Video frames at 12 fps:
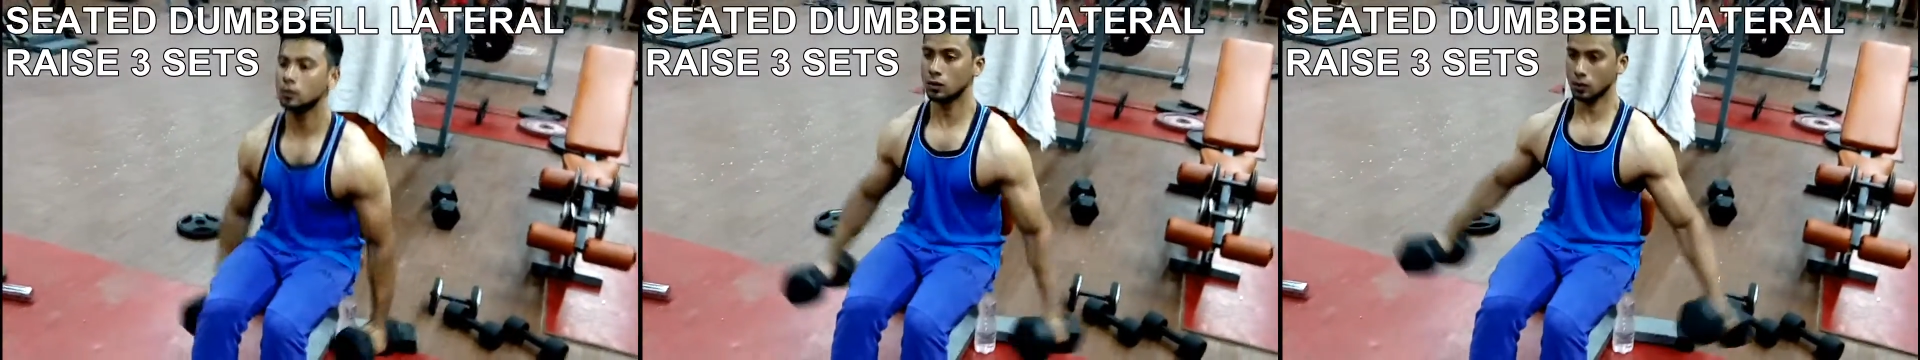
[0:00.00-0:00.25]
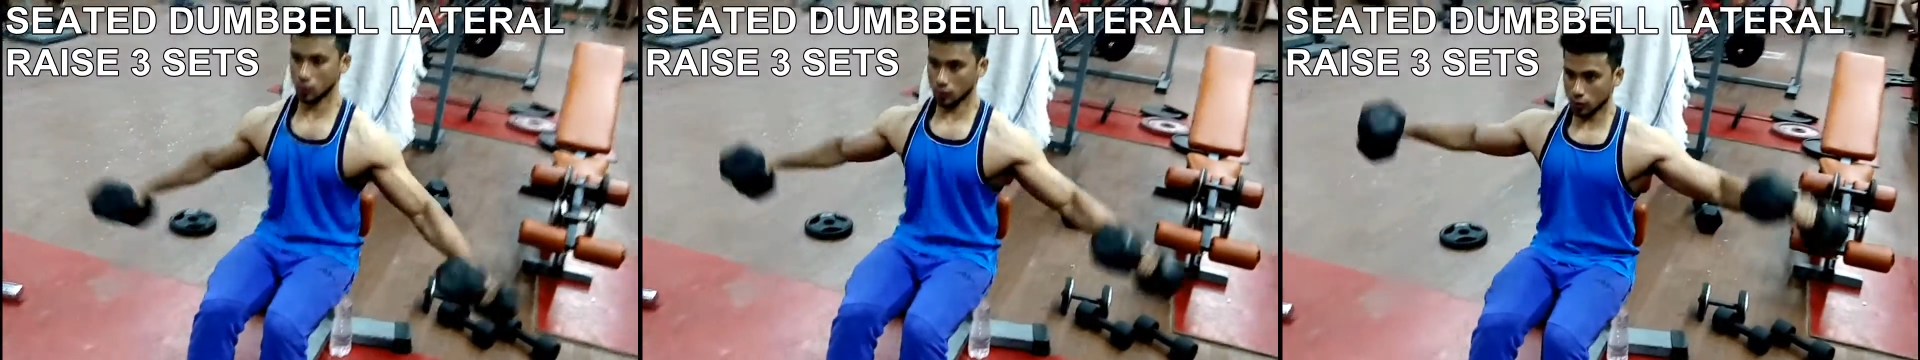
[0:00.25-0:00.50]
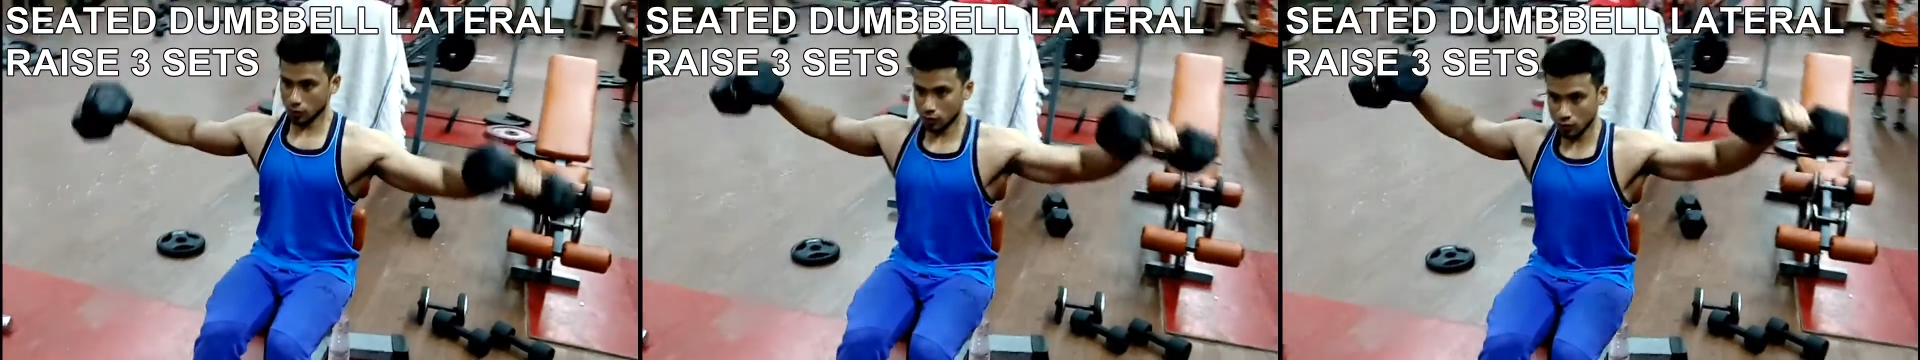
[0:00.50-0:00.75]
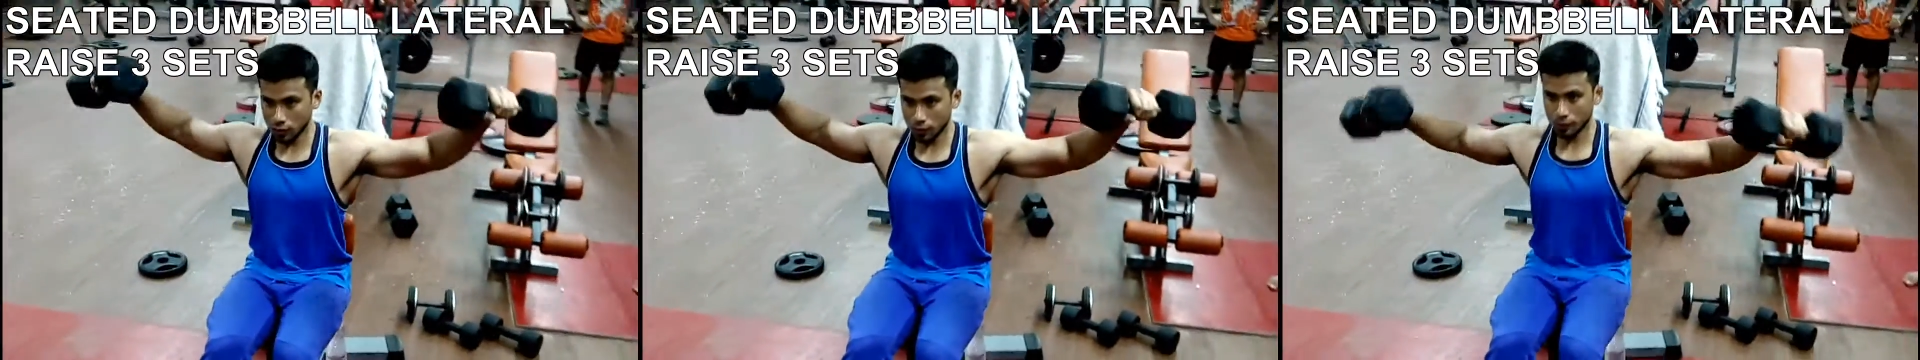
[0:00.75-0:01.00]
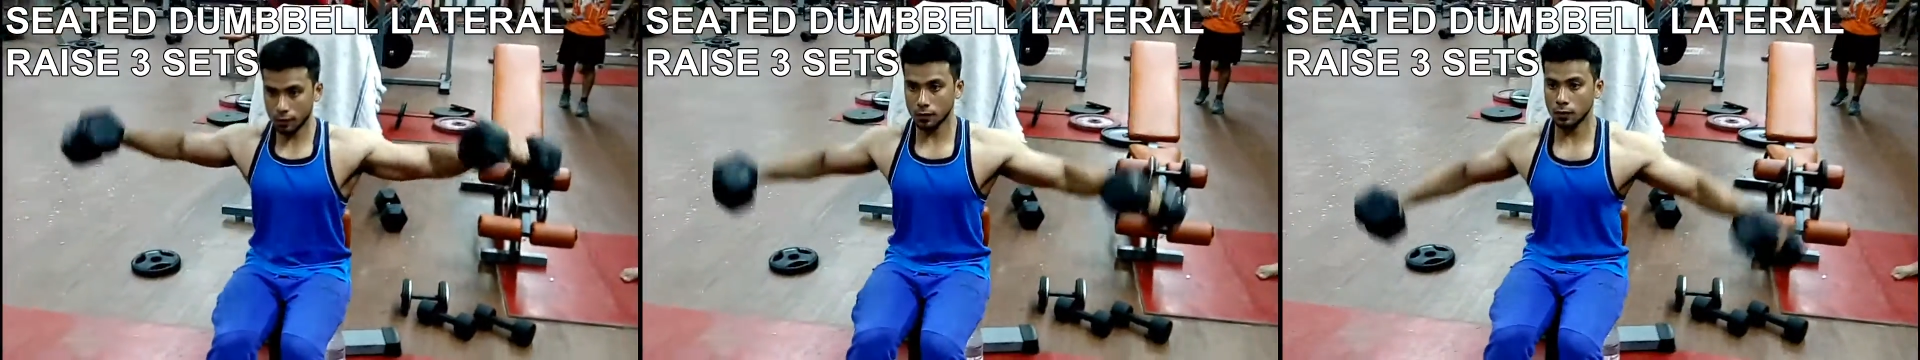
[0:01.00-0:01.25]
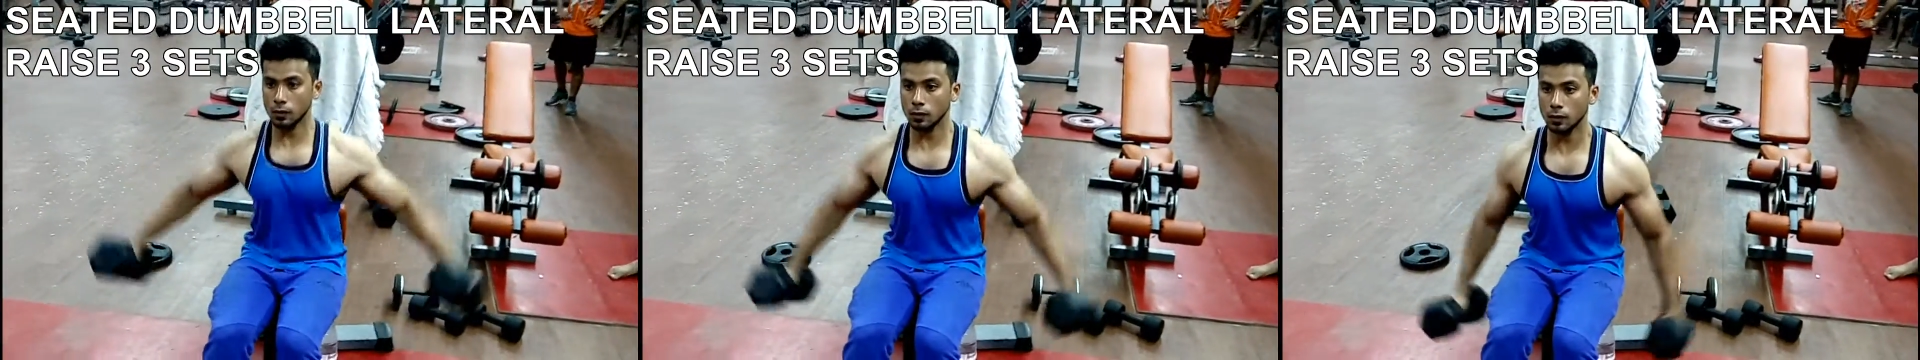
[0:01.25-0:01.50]
We did a seated
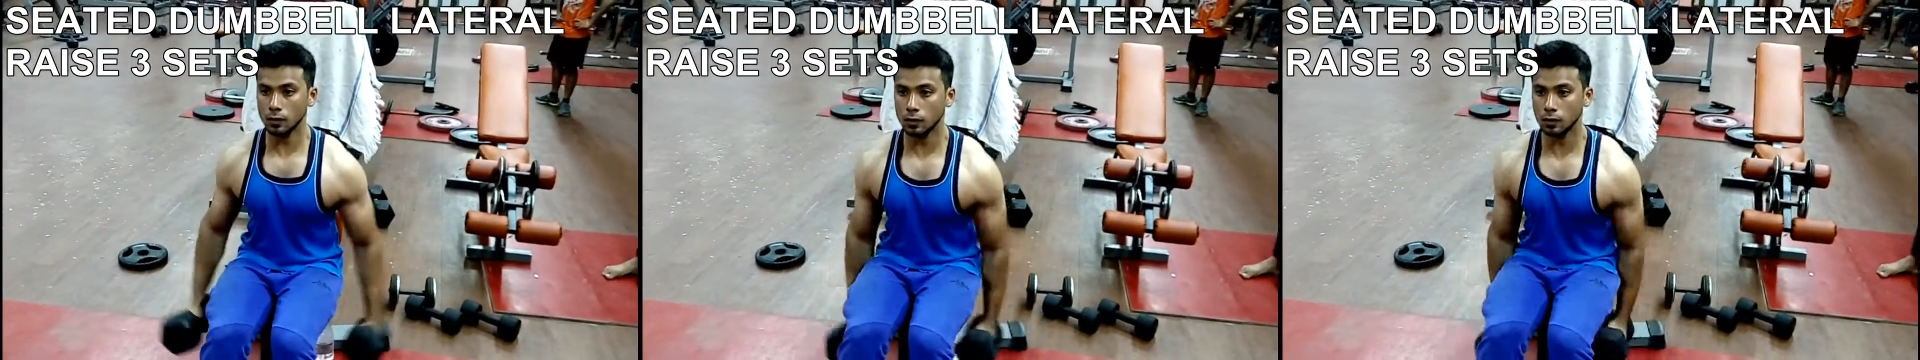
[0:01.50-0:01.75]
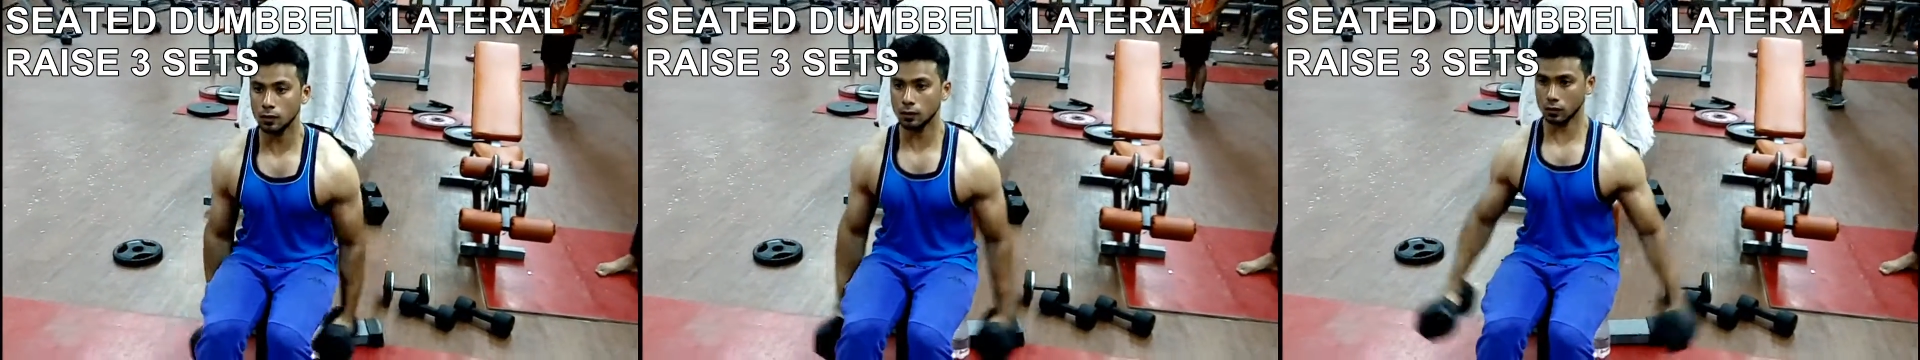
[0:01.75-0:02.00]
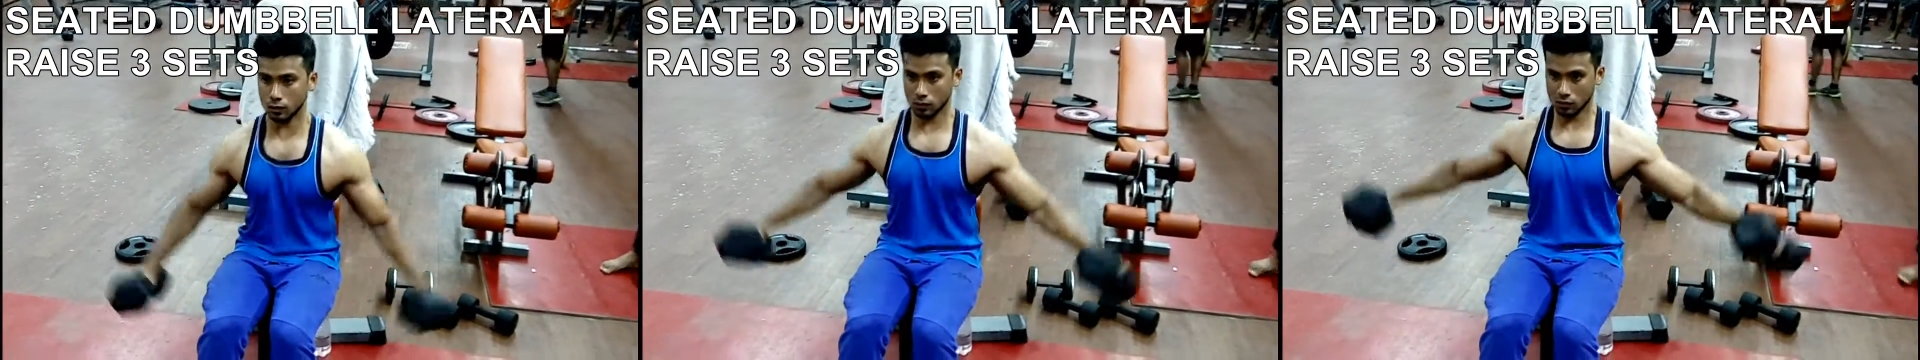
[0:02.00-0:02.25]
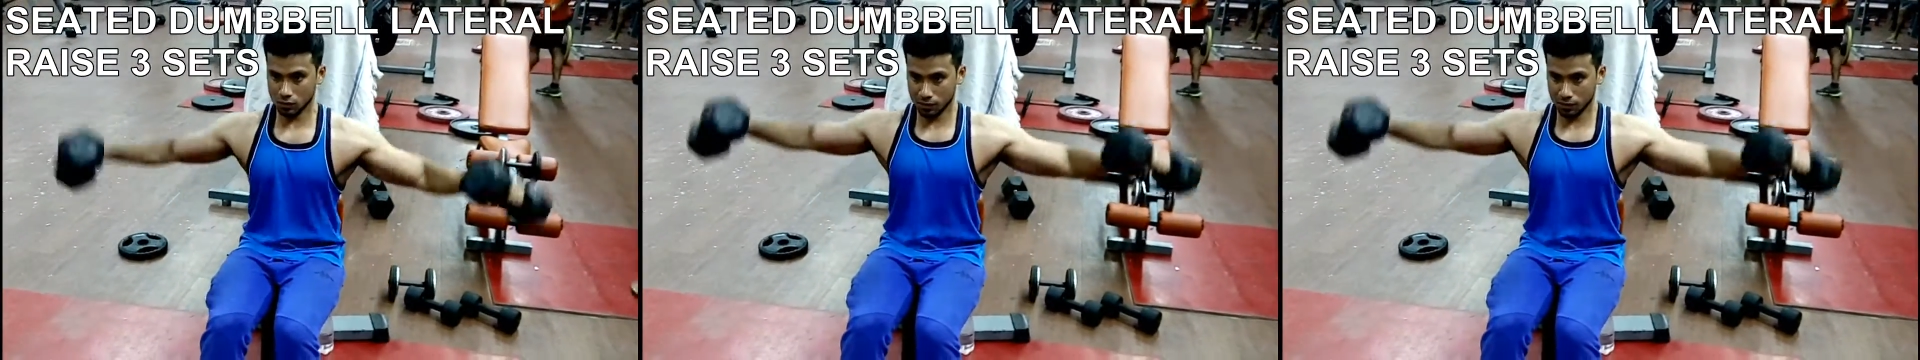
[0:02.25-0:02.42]
dumbbell lateral raise.